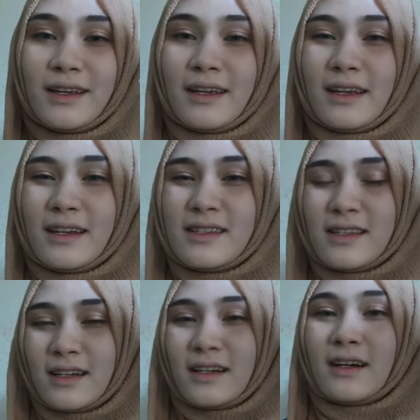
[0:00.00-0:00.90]
It is
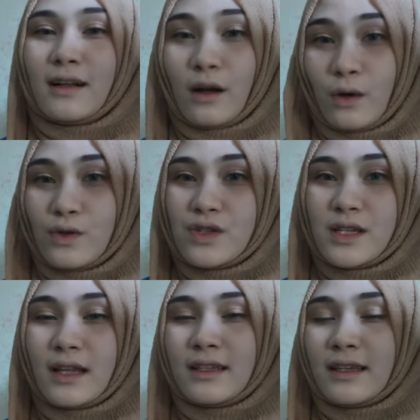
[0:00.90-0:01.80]
a clause
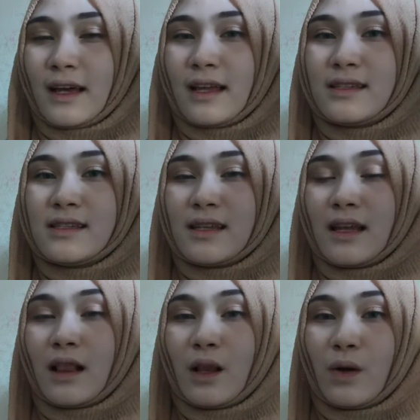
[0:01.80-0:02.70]
that can
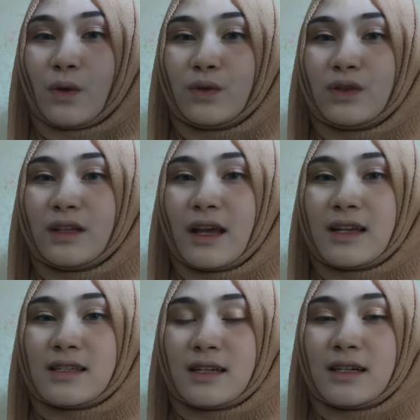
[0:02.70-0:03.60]
stand alone
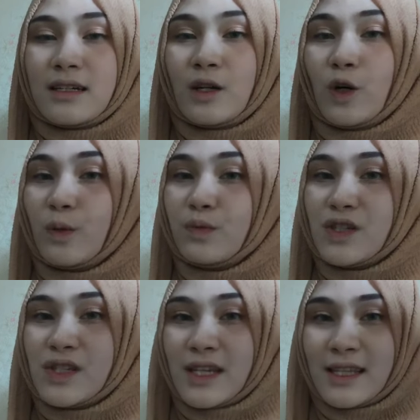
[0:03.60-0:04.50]
as a
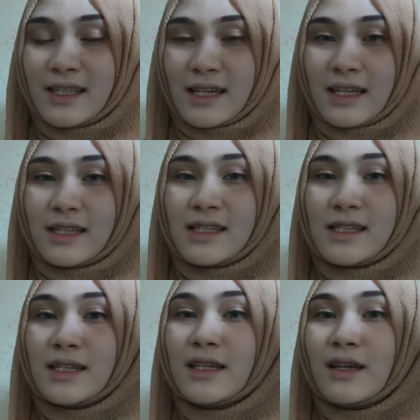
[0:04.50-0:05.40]
complete
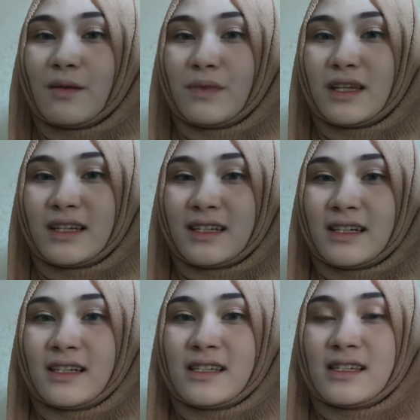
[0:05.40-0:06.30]
sentence
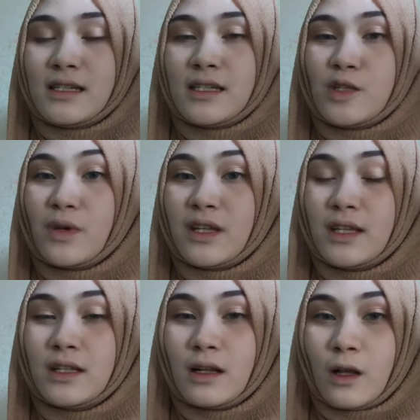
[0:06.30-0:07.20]
because the
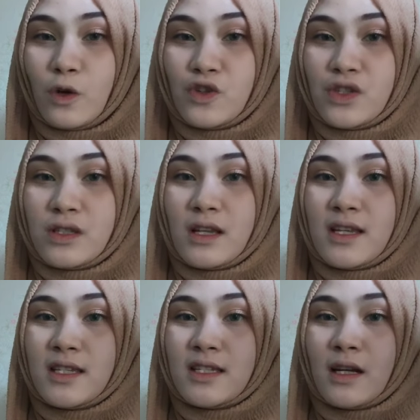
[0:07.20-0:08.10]
dependent clause
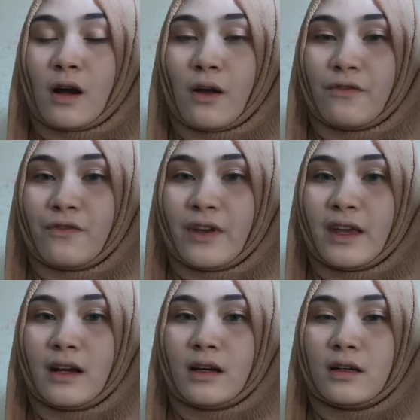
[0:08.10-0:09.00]
doesn't
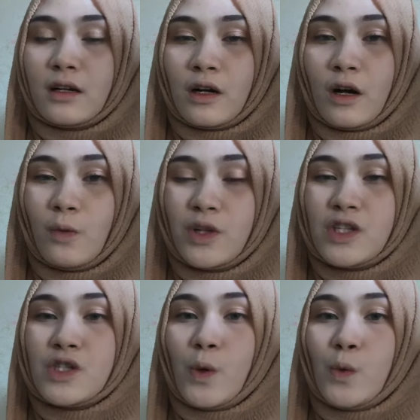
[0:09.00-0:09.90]
convey a complete
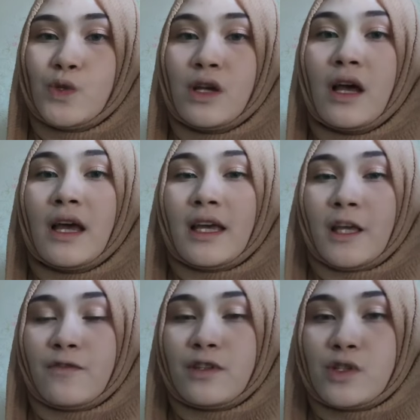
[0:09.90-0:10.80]
thought
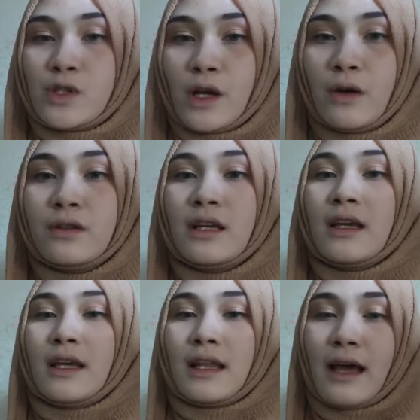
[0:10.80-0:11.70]
even though
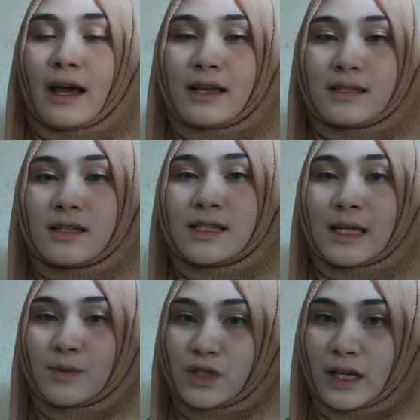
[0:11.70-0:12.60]
it has a
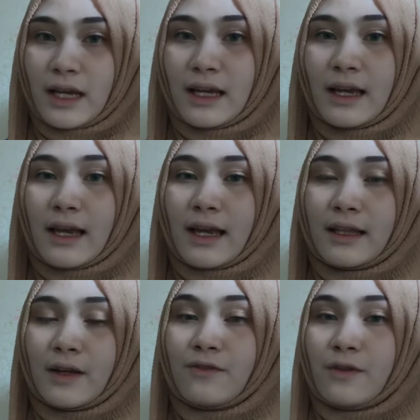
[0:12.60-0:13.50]
subject and
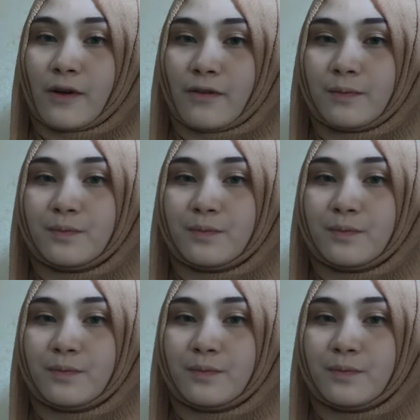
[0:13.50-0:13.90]
a verb.